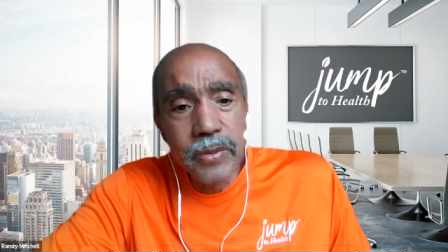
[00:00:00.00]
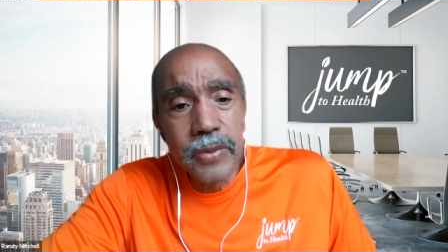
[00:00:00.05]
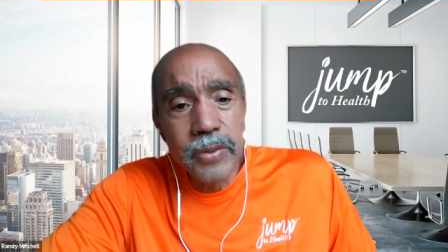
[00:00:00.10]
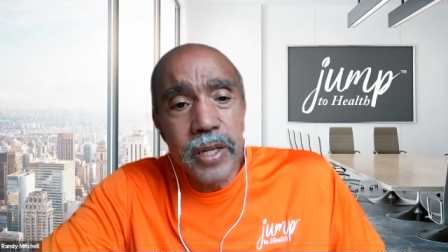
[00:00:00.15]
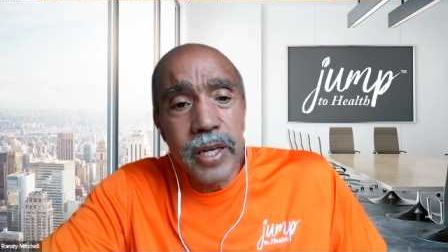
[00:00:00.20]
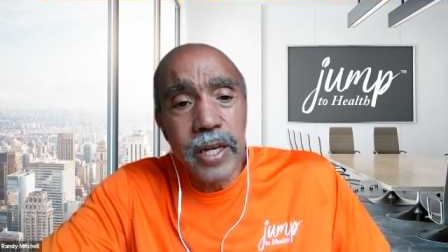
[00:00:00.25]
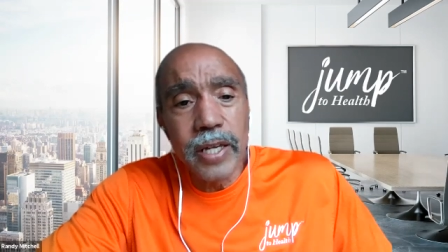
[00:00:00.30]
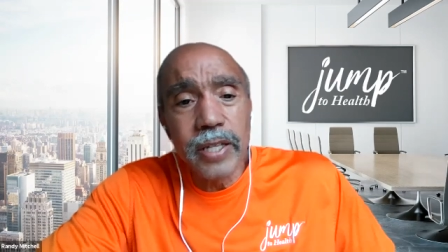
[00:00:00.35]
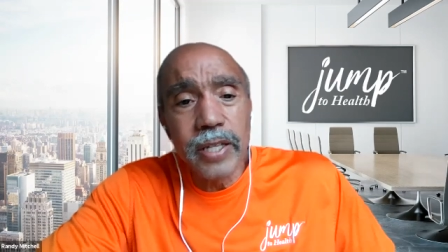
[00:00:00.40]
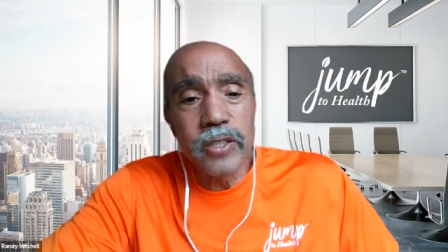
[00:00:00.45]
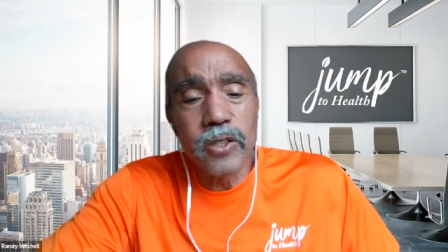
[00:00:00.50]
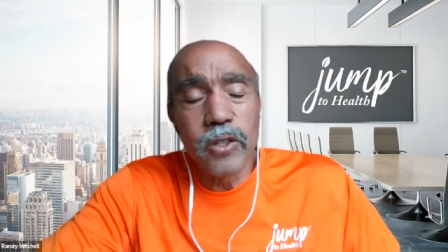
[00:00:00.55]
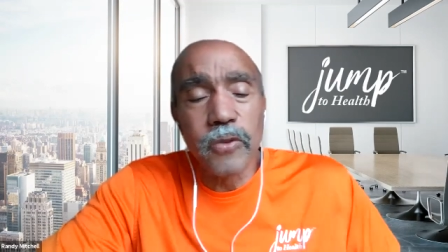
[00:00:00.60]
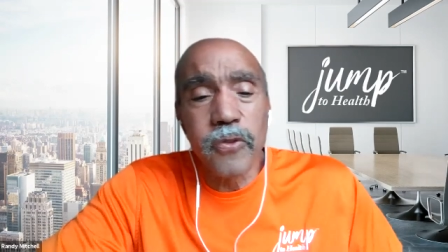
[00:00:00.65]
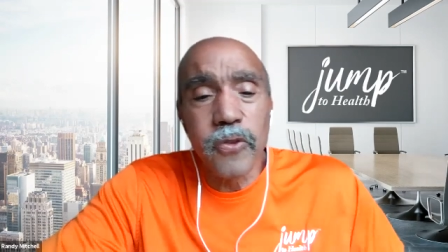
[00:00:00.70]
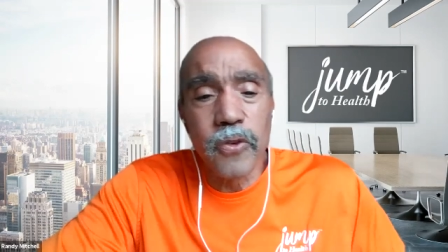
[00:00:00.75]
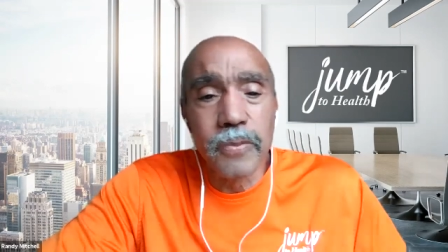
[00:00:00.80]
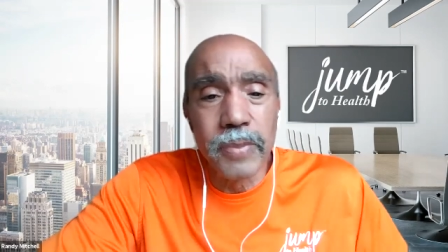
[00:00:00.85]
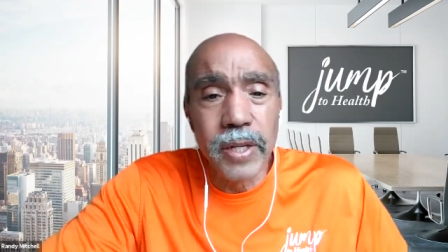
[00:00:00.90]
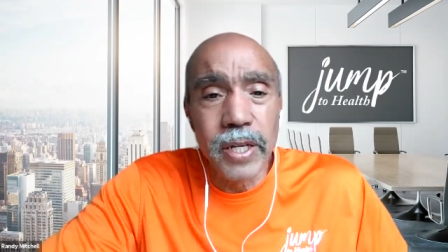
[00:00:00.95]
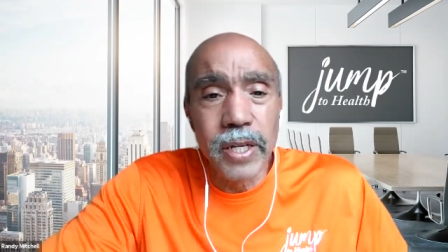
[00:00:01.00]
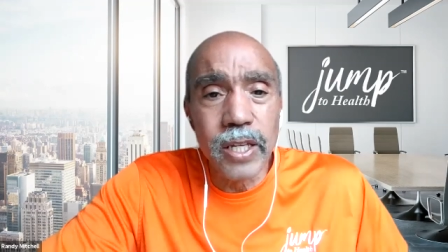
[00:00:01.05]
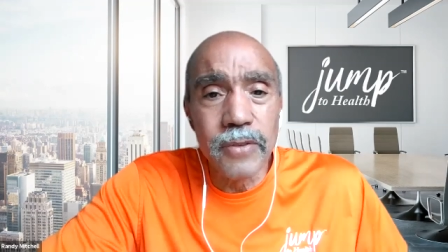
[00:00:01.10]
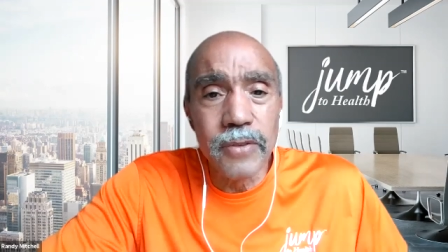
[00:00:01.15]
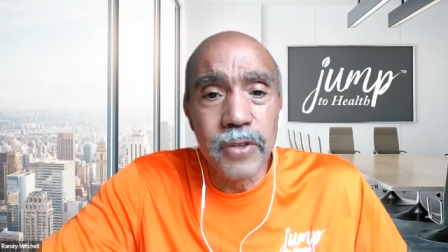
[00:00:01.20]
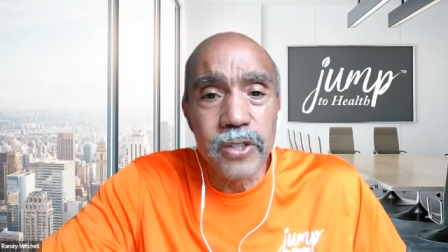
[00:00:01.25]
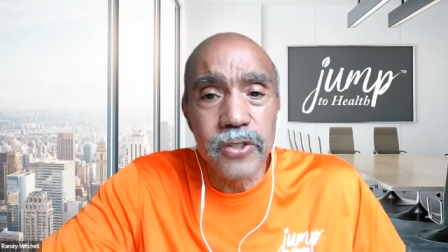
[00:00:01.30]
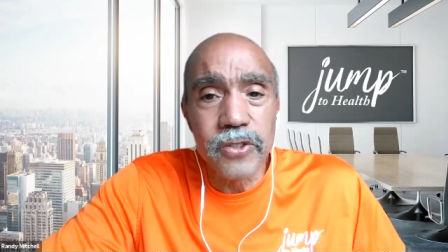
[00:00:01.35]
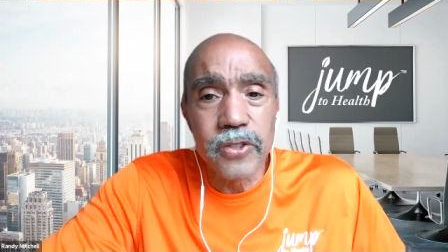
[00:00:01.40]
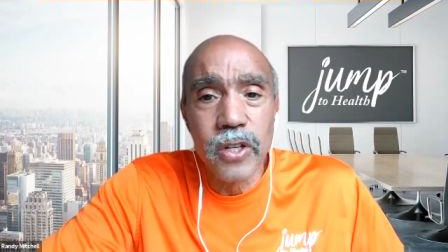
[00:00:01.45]
Okay, so for many
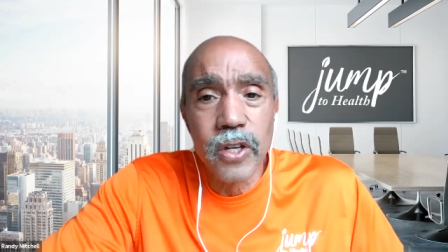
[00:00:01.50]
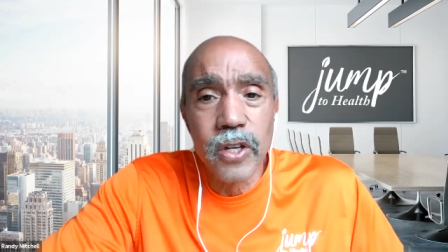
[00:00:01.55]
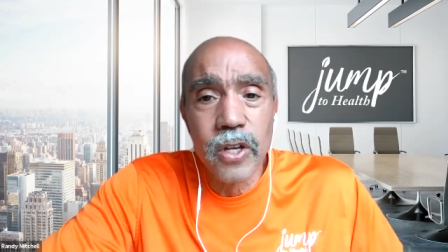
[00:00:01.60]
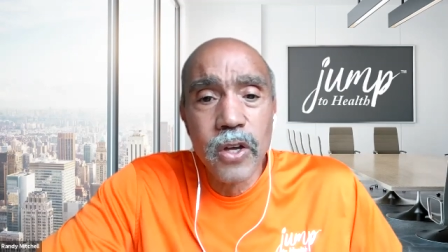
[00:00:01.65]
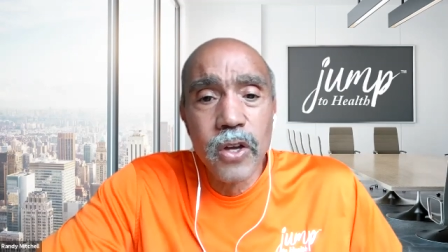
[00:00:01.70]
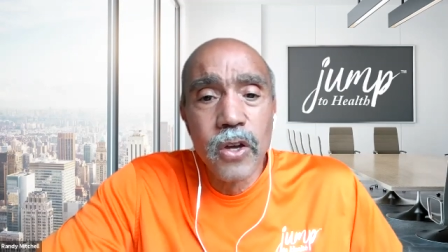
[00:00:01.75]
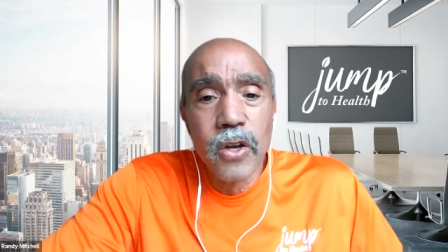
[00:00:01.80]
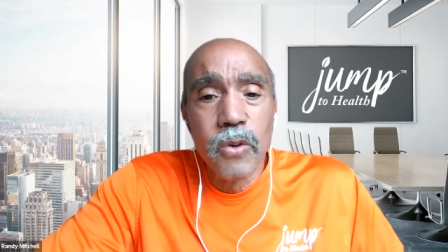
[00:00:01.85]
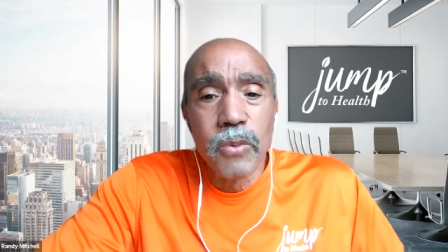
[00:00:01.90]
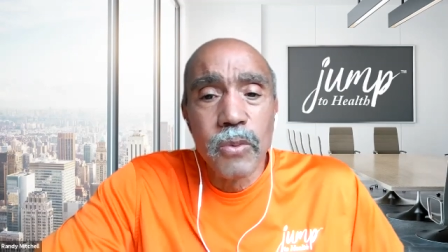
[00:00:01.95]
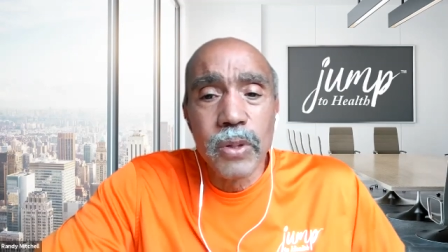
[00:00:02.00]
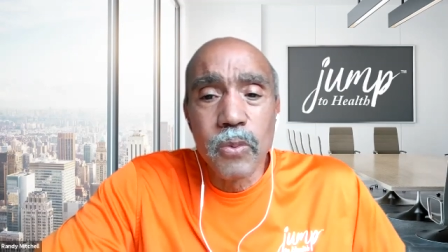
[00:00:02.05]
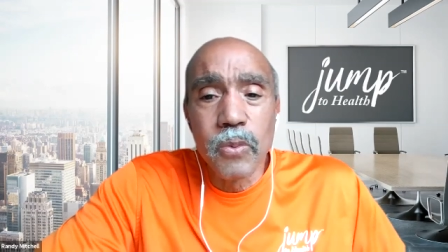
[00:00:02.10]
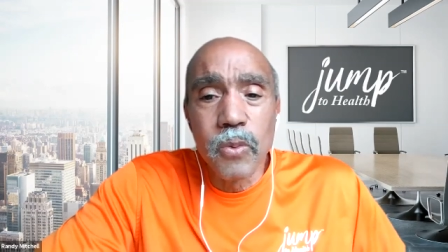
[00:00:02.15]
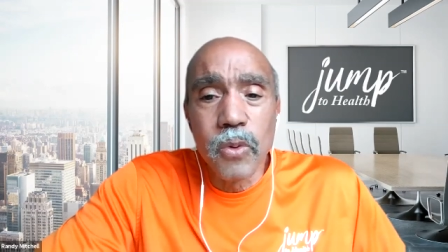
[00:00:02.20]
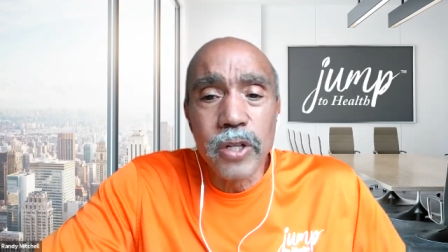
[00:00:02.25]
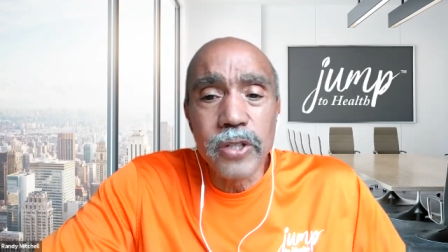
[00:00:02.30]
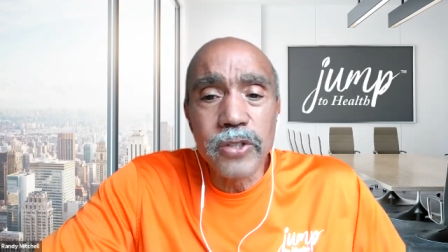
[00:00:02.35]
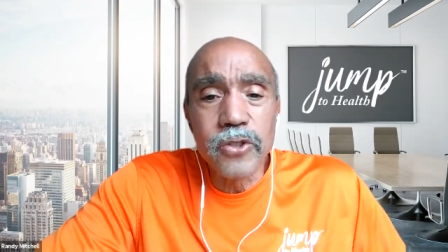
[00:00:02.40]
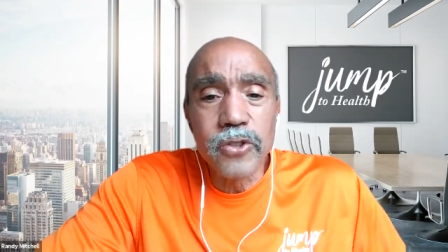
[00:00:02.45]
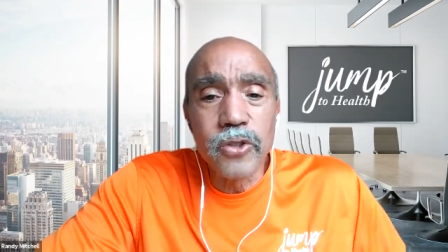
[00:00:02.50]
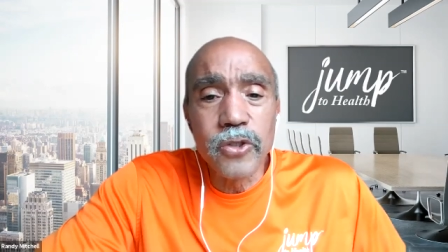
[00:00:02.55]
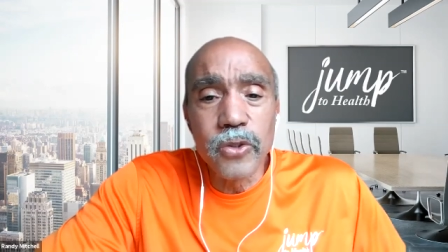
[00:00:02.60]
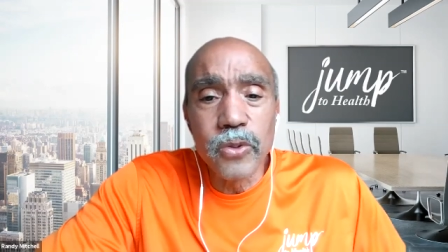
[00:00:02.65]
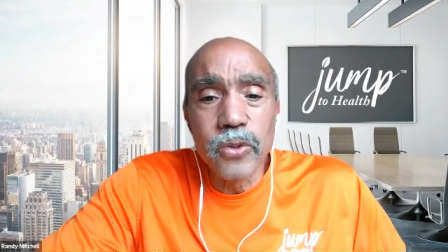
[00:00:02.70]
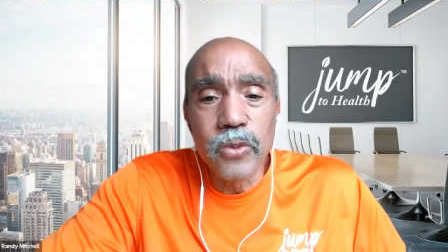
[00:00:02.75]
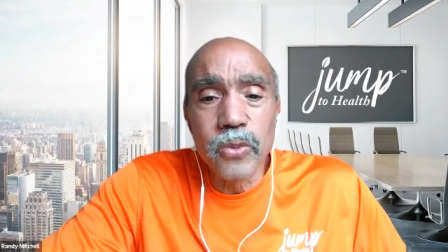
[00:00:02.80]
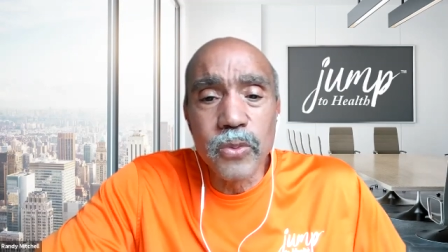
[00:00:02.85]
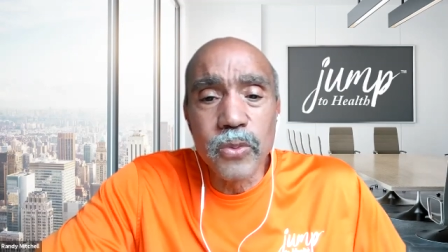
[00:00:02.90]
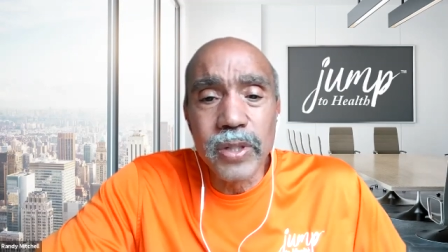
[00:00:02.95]
of us, we want
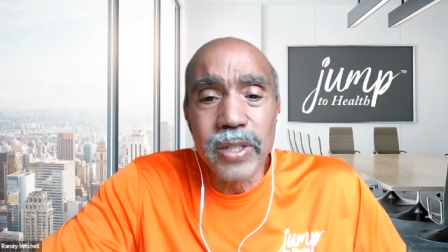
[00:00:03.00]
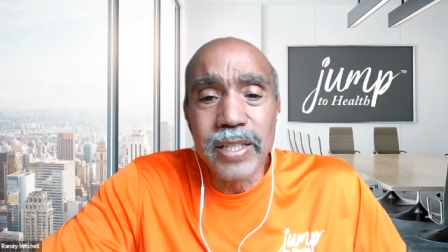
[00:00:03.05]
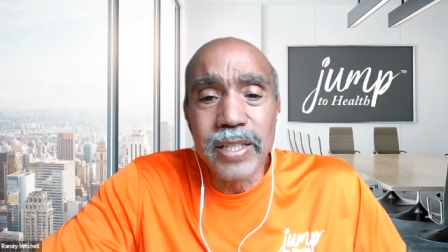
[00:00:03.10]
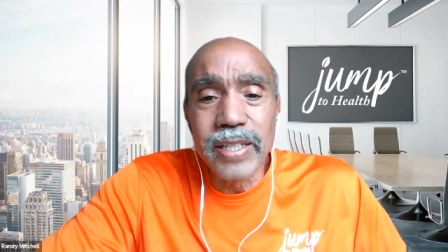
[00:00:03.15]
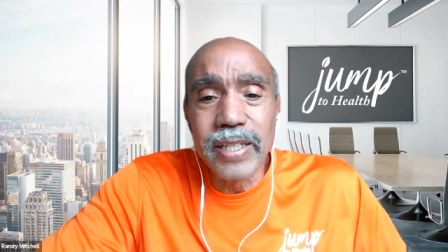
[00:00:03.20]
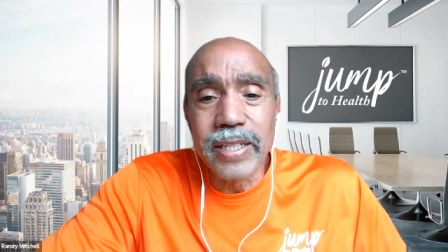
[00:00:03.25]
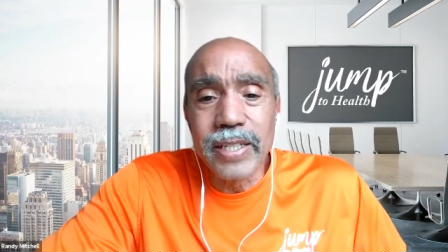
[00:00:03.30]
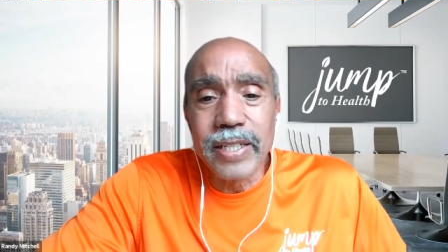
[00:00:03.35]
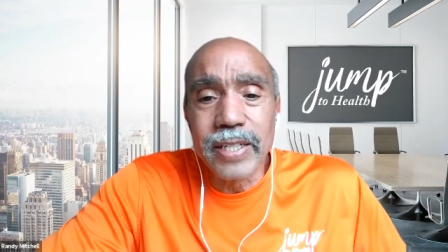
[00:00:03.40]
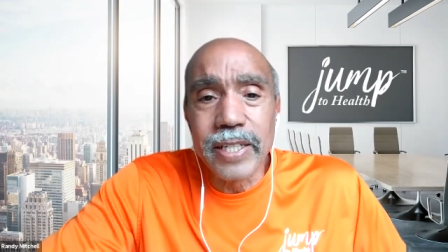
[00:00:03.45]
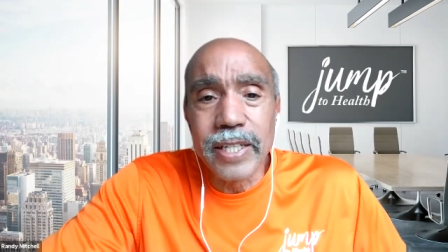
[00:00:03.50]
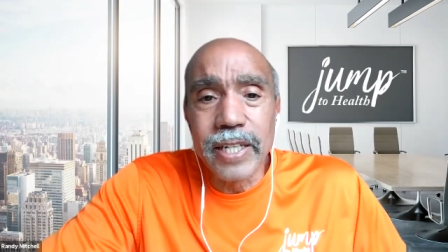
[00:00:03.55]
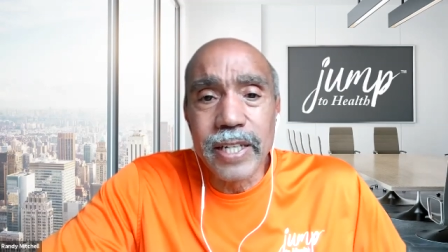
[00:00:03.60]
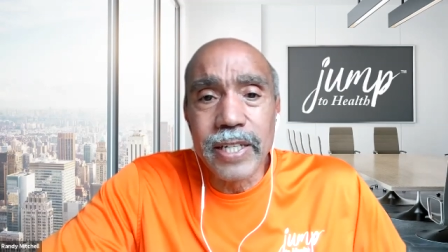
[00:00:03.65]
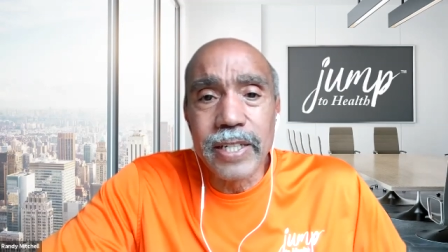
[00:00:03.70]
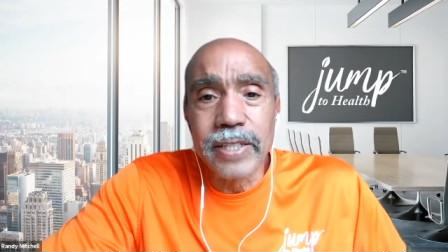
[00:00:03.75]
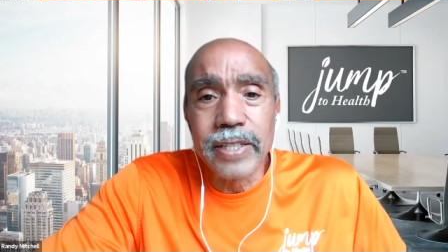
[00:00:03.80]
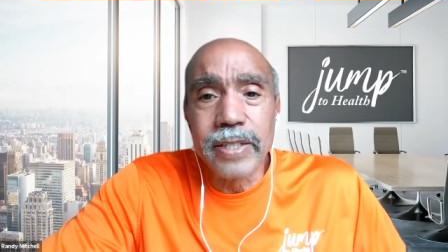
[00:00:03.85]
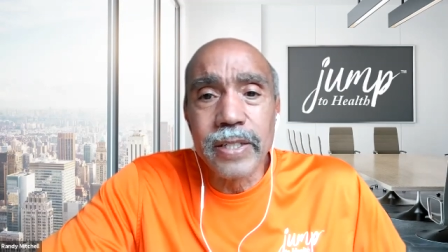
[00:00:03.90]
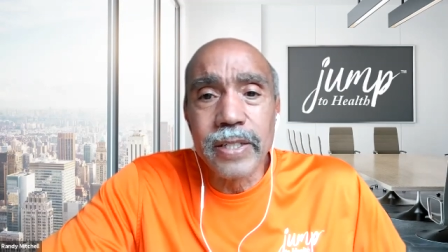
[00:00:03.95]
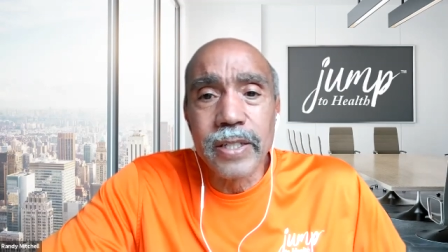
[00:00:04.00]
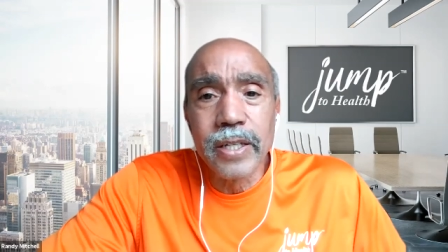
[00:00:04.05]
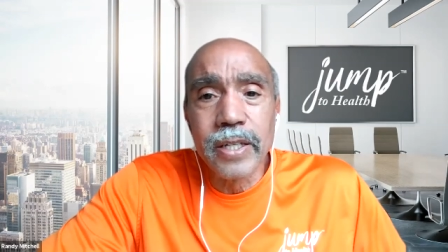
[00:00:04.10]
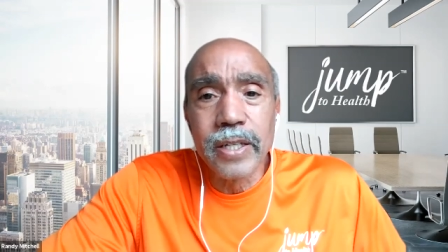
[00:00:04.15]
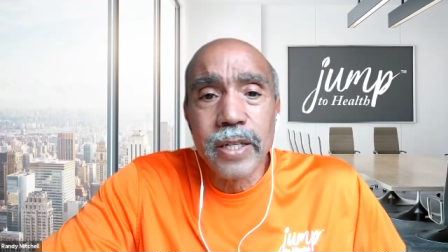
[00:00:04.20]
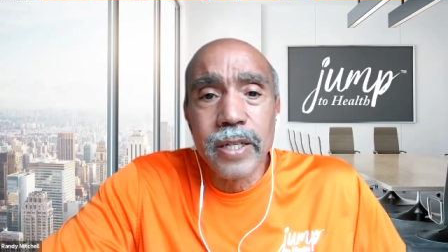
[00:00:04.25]
to really, again,